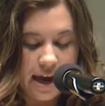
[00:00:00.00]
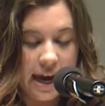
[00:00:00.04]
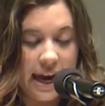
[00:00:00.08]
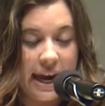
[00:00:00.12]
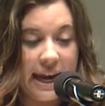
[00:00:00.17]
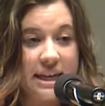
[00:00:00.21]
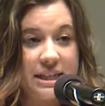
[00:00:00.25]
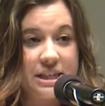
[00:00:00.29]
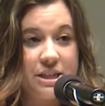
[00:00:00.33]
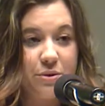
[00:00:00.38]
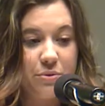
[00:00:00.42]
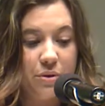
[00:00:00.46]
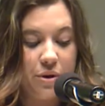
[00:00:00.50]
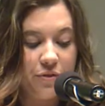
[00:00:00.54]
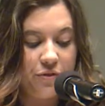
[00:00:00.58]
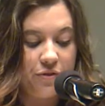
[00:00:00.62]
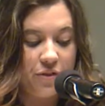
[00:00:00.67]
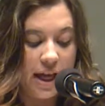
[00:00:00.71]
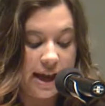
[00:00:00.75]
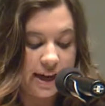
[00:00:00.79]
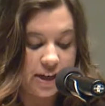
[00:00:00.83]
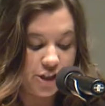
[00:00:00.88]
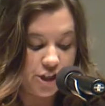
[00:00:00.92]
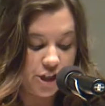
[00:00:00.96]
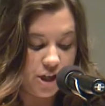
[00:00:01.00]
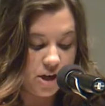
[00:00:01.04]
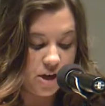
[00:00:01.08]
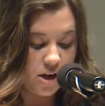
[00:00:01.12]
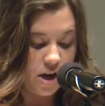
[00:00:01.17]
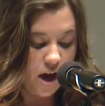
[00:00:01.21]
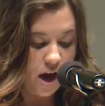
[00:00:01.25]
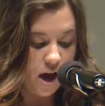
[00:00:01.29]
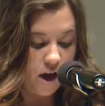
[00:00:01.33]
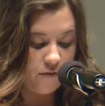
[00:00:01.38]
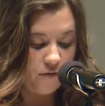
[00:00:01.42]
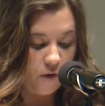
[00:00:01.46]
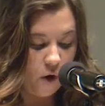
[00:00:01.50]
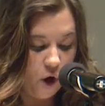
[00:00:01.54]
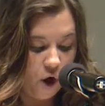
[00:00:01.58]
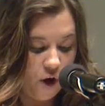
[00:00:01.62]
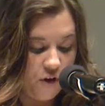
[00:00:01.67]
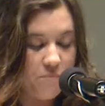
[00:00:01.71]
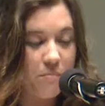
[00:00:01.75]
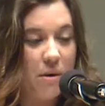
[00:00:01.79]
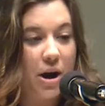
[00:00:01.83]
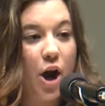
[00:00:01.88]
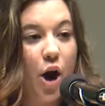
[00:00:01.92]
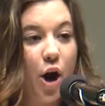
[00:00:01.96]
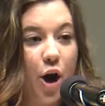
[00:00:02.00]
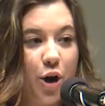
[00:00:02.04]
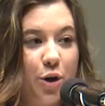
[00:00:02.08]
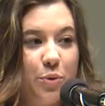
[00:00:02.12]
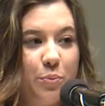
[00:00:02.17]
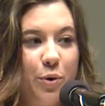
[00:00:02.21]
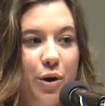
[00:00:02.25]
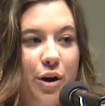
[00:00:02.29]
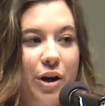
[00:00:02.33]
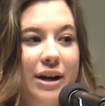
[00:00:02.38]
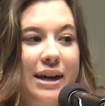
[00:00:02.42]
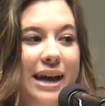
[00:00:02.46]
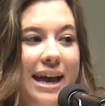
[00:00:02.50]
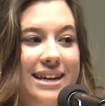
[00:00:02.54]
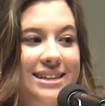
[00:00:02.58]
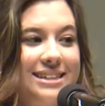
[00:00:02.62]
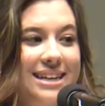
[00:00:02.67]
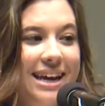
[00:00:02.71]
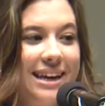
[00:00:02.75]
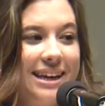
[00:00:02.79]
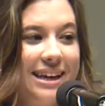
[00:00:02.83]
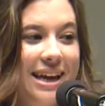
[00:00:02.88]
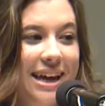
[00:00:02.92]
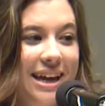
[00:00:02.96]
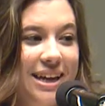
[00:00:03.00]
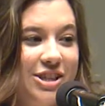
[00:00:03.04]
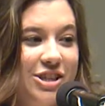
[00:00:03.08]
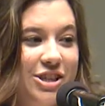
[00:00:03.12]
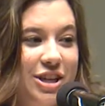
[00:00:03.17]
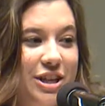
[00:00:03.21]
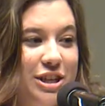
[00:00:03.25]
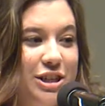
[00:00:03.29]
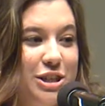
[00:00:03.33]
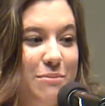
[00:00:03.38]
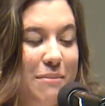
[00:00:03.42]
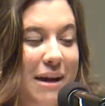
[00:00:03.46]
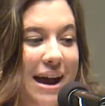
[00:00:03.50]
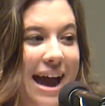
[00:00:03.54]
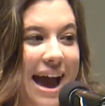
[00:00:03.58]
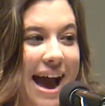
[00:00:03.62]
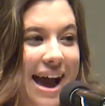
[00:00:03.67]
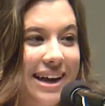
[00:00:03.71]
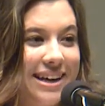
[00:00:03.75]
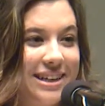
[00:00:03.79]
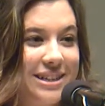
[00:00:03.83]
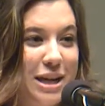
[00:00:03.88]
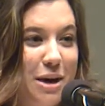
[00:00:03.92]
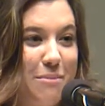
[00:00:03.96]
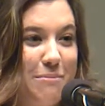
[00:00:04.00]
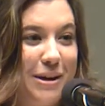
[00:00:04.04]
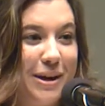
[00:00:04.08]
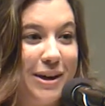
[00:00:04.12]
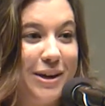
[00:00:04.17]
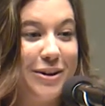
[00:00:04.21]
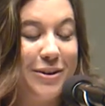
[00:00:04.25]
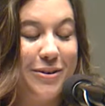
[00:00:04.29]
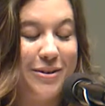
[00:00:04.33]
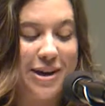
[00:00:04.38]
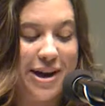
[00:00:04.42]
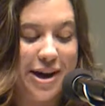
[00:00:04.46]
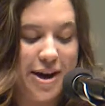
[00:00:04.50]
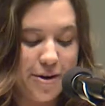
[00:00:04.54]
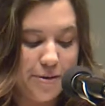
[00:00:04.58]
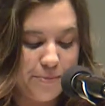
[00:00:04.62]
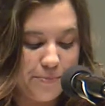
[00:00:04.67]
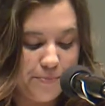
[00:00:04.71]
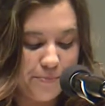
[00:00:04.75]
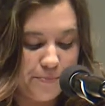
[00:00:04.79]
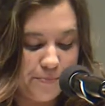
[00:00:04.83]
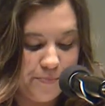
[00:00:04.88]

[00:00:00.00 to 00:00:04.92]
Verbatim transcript: It is a reflection of all of my hard work and dedication to my academic career.